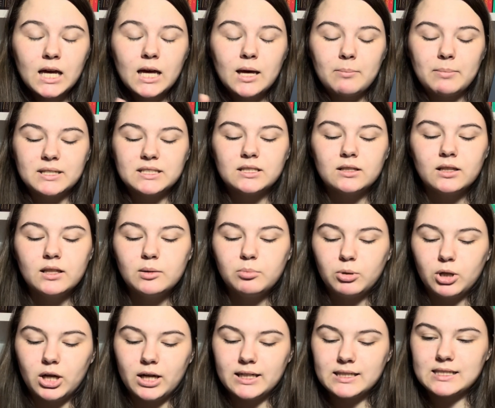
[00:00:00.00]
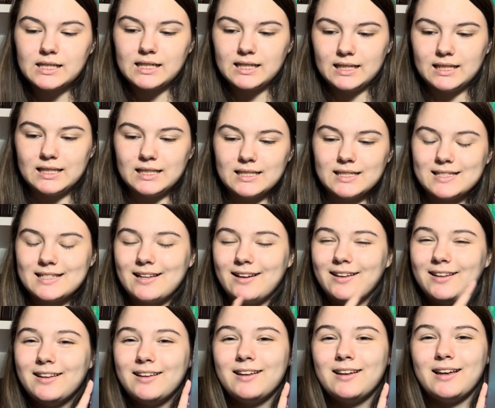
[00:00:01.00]
Basically, the plot is
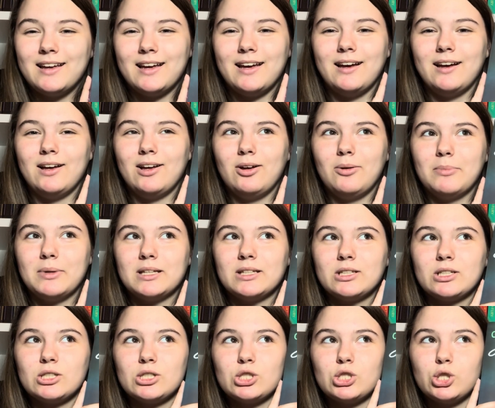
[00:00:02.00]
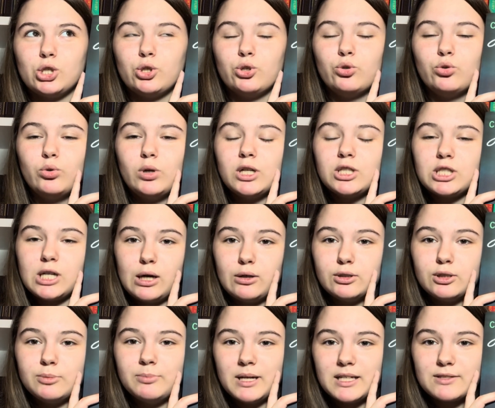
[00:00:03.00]
2
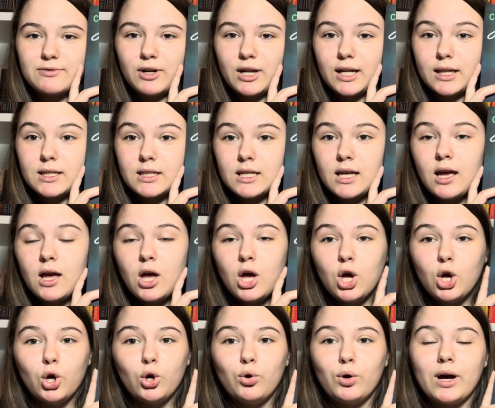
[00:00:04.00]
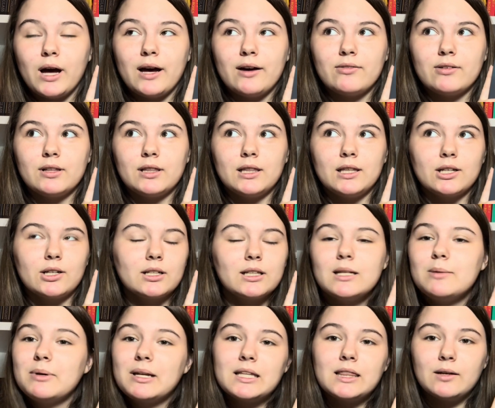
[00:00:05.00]
childhood best friends who have literally
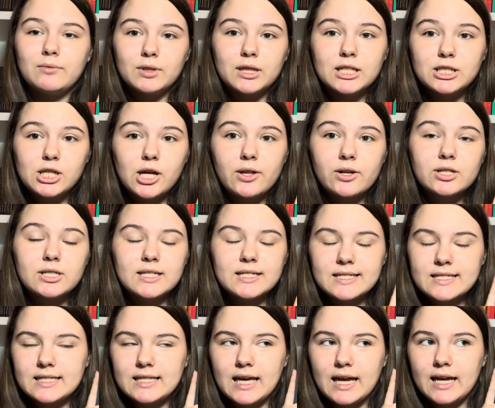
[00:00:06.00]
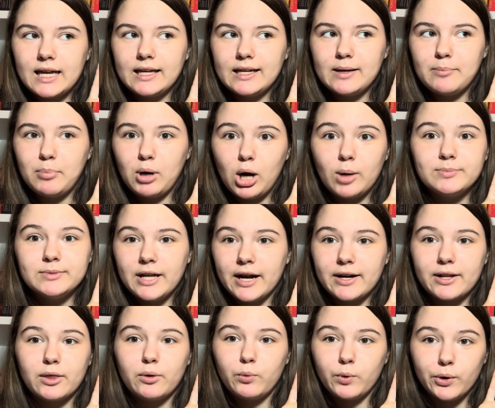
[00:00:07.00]
been in love with each other since they popped out
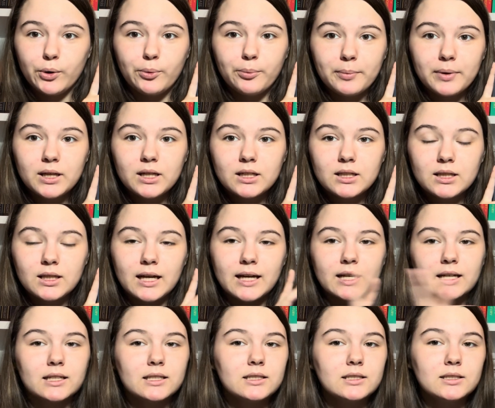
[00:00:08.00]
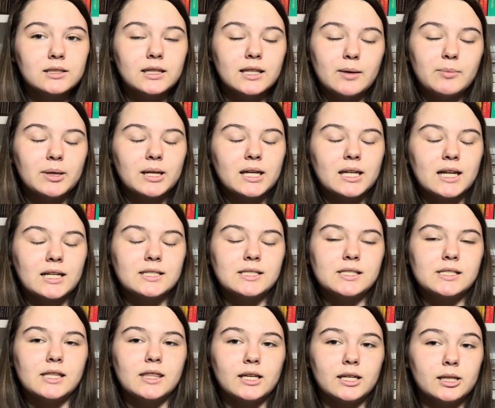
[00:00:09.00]
of the womb. Like, they've been connected
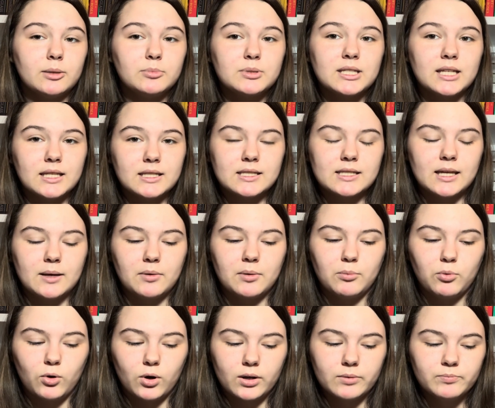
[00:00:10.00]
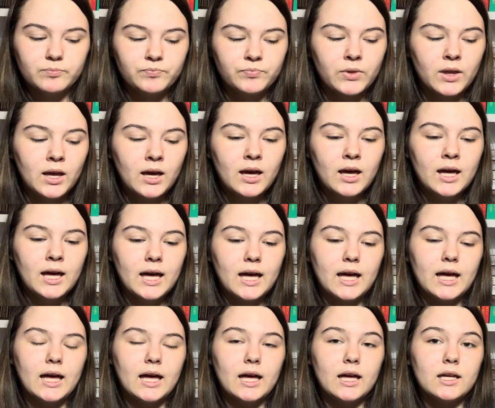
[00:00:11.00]
to the hip since they were born.
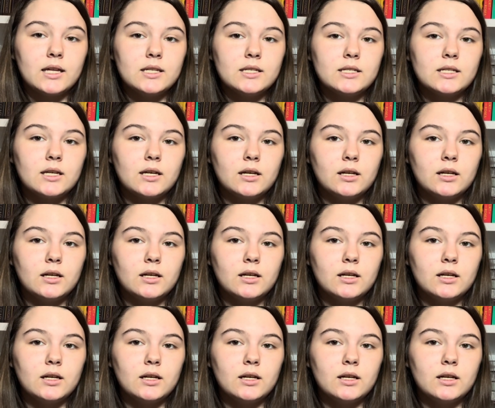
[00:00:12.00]
And